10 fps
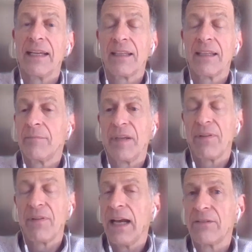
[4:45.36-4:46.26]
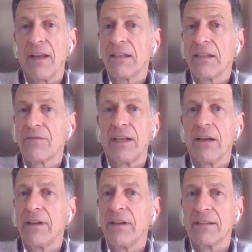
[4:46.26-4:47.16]
it can be applied to a lot of different
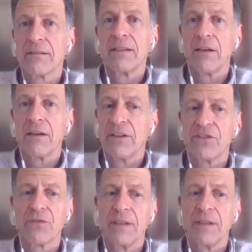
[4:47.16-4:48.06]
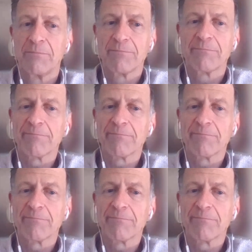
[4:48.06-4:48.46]
areas in our industry.